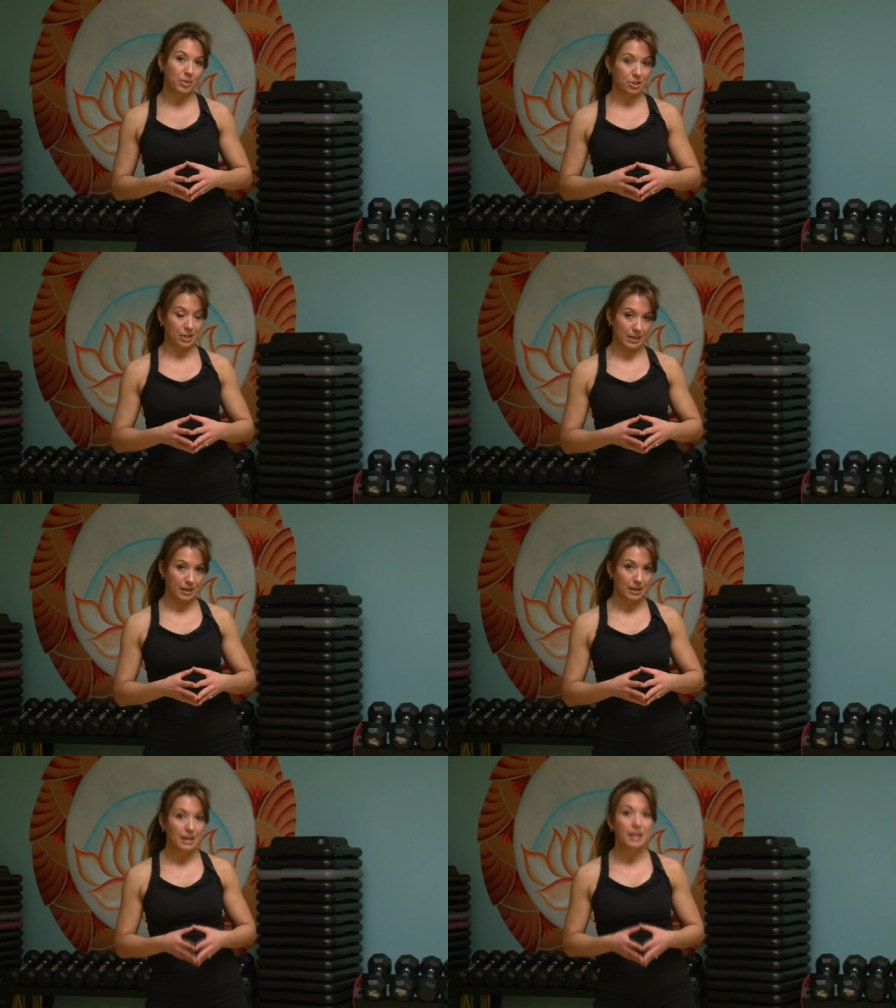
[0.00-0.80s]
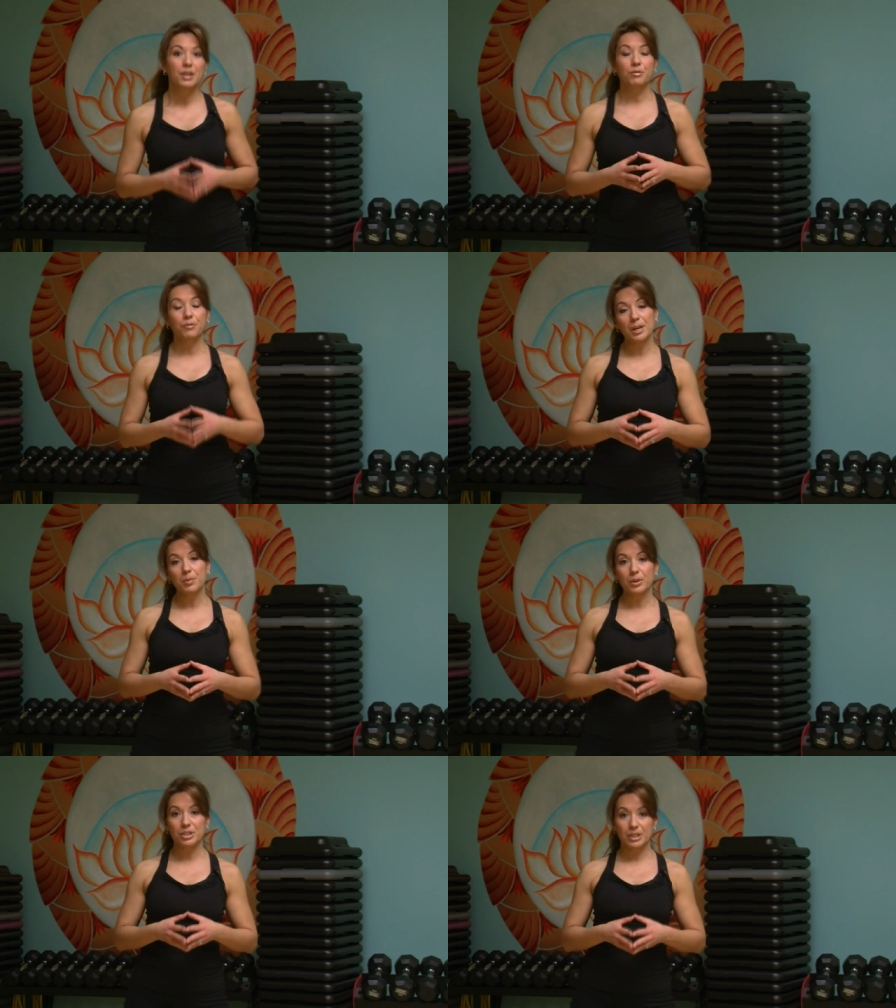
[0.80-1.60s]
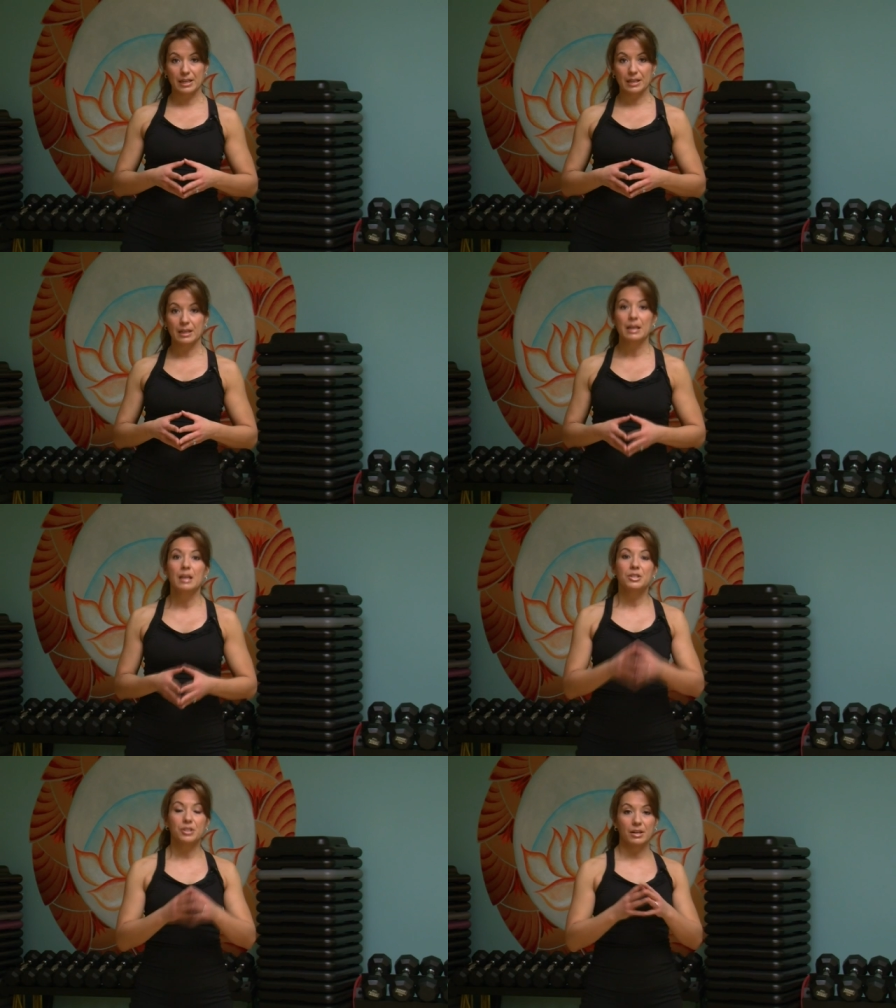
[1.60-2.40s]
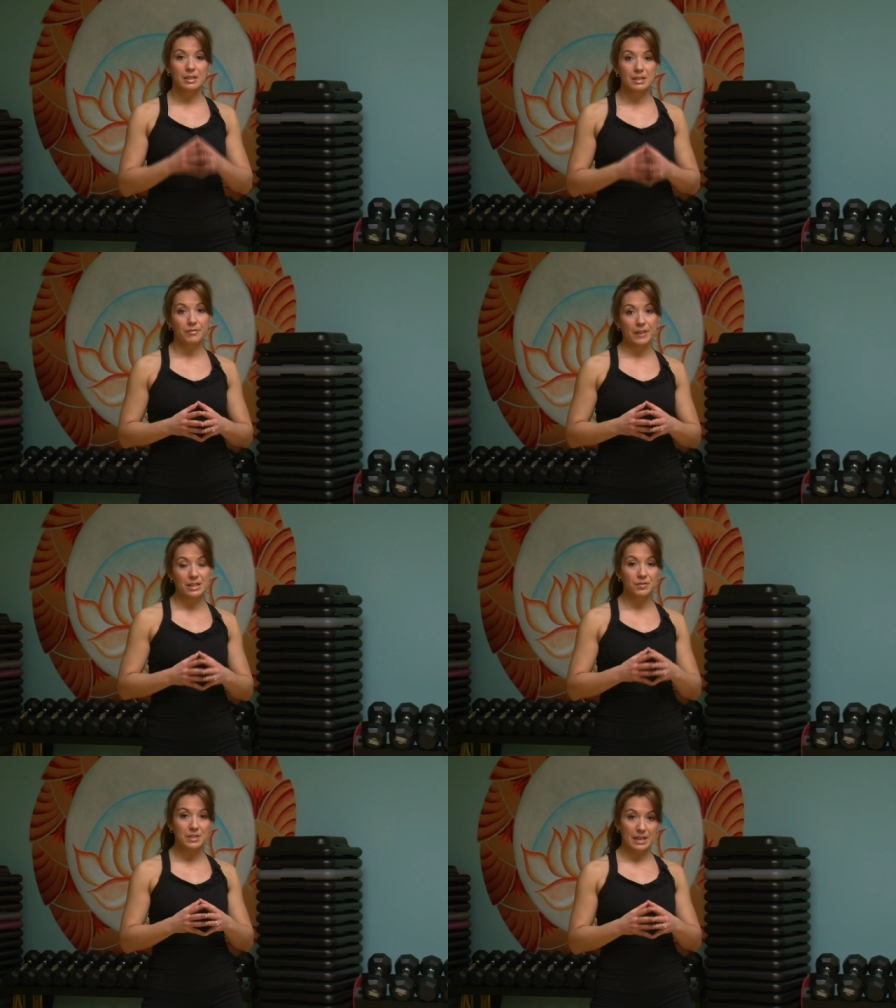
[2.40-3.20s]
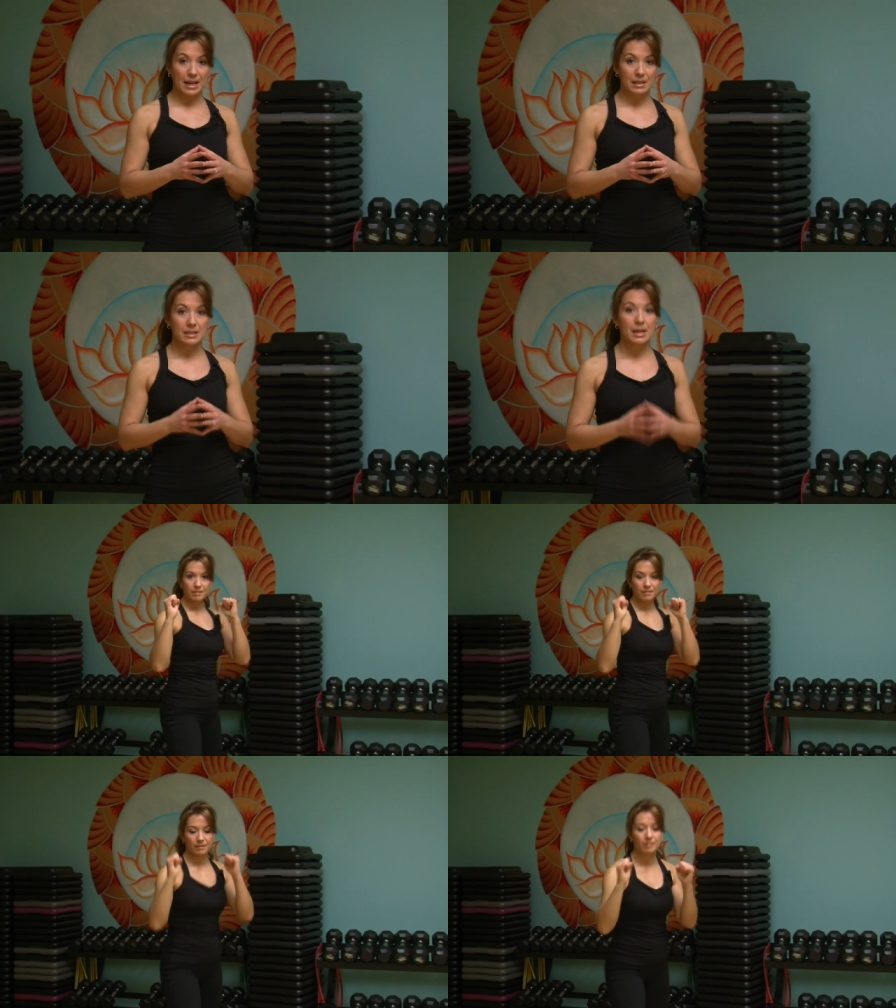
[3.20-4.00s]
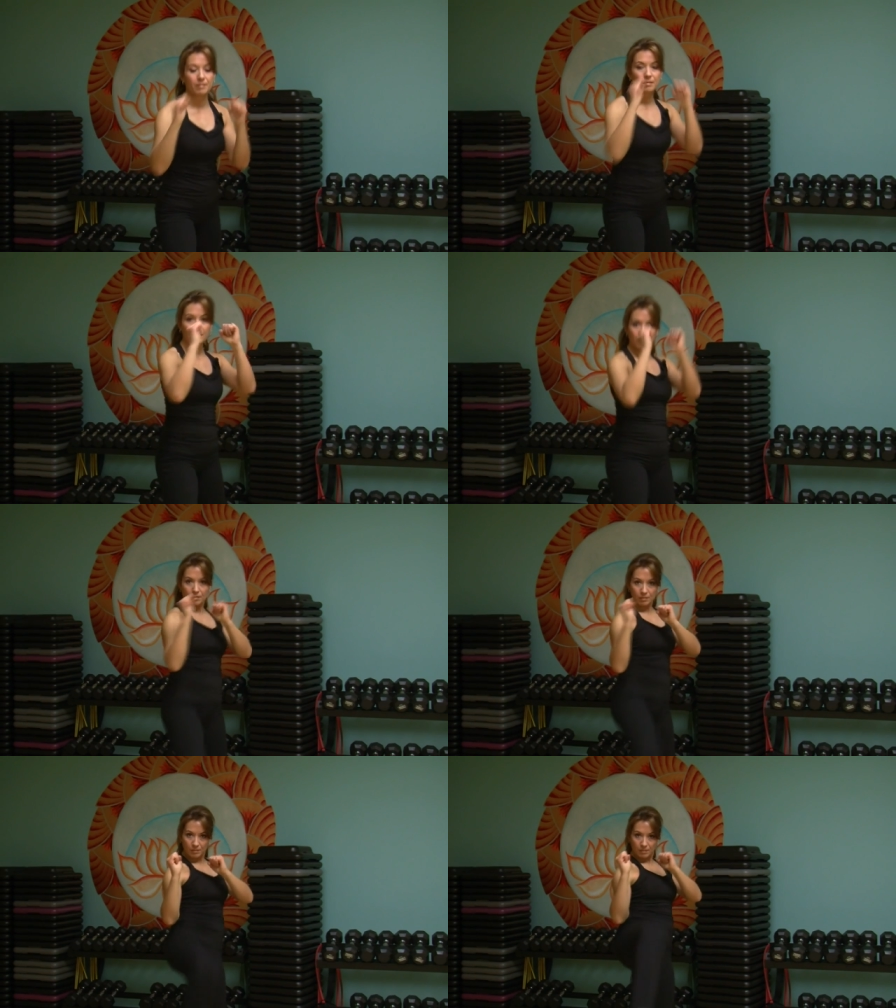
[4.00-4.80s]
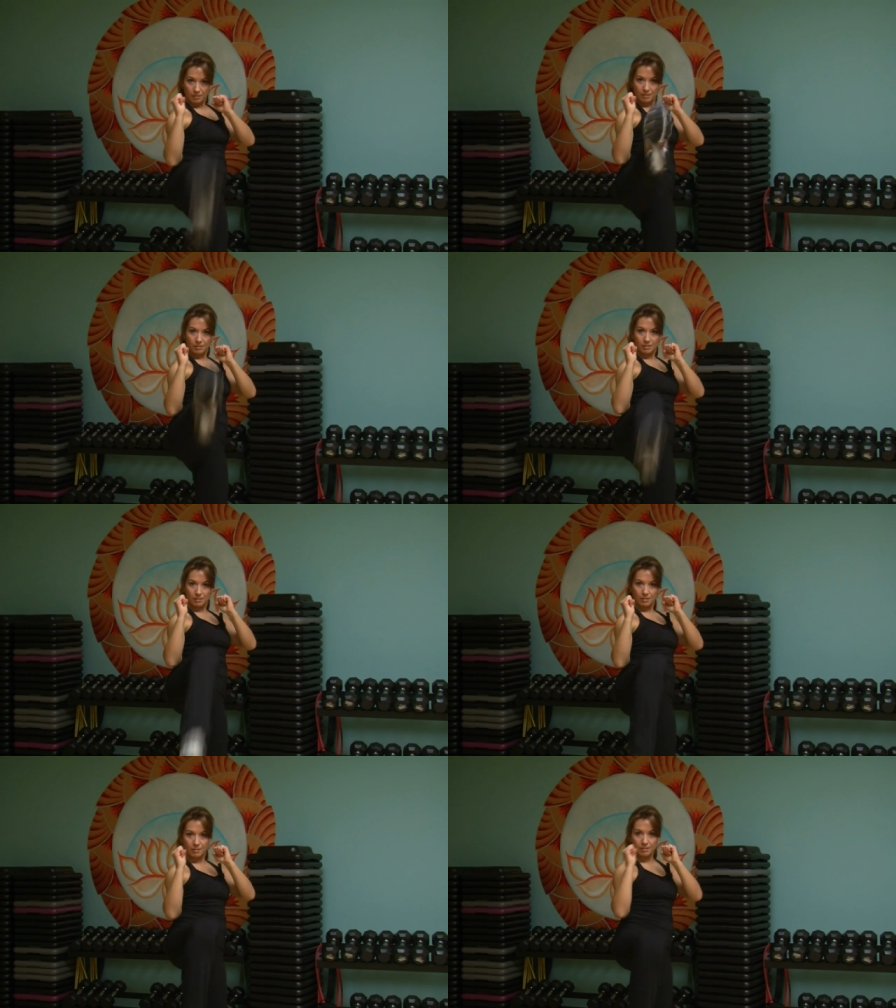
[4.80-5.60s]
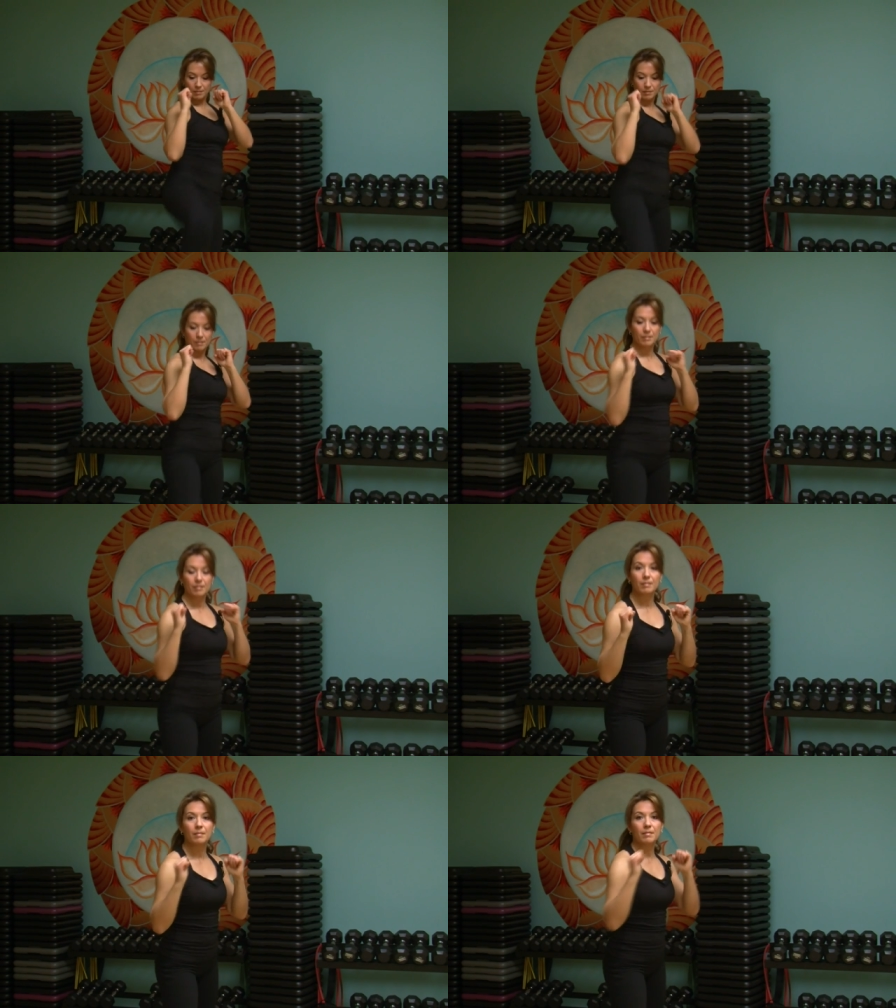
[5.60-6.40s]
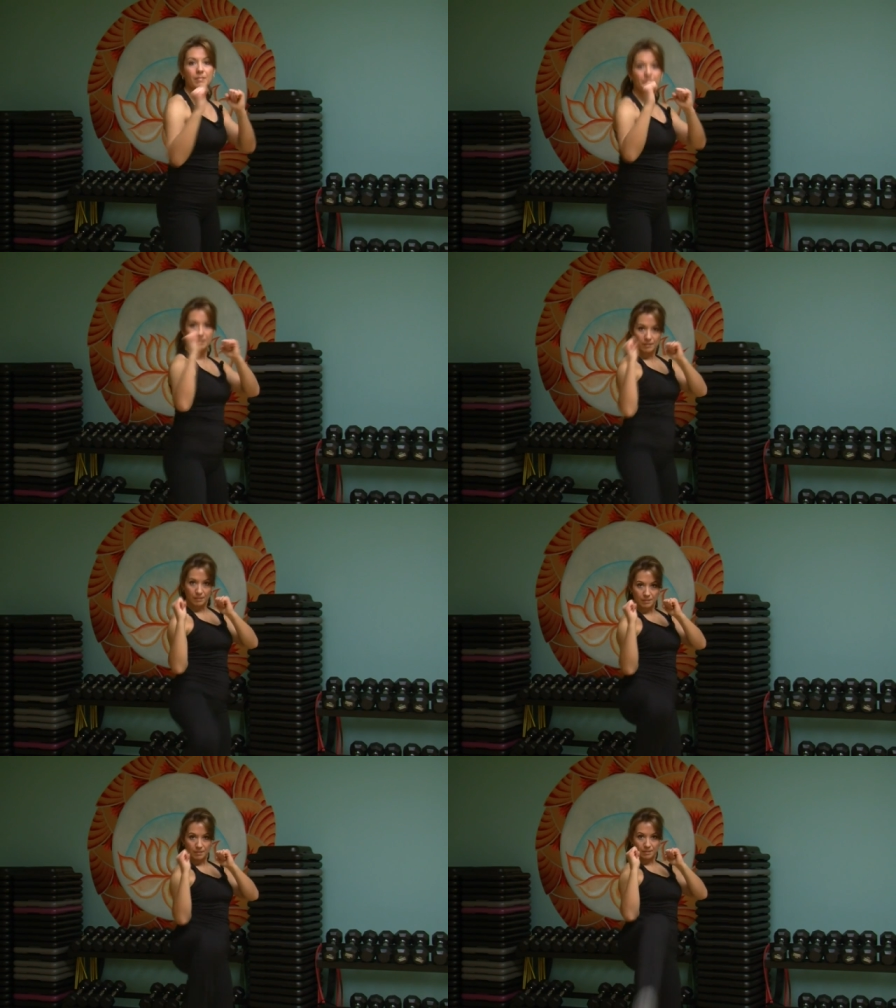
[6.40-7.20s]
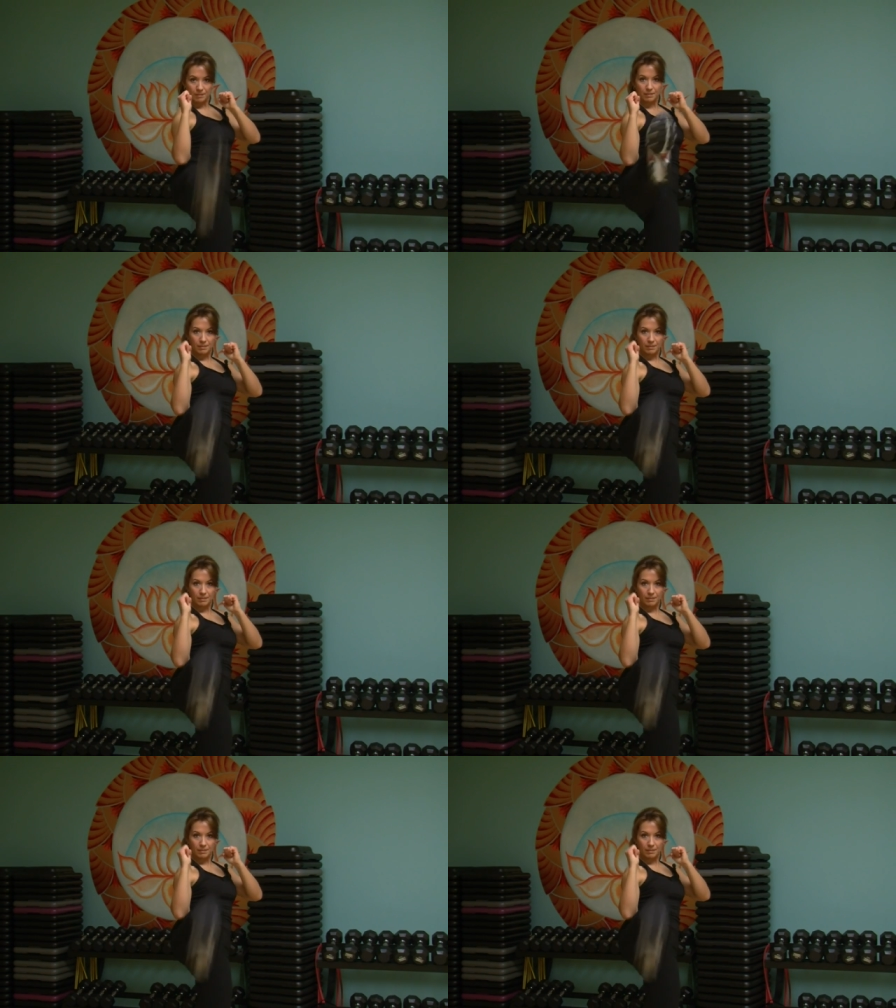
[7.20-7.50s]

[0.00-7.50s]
push kick. The front push kick starts in the defensive stance, bend your knee slightly, and push forward as if you're throwing a foot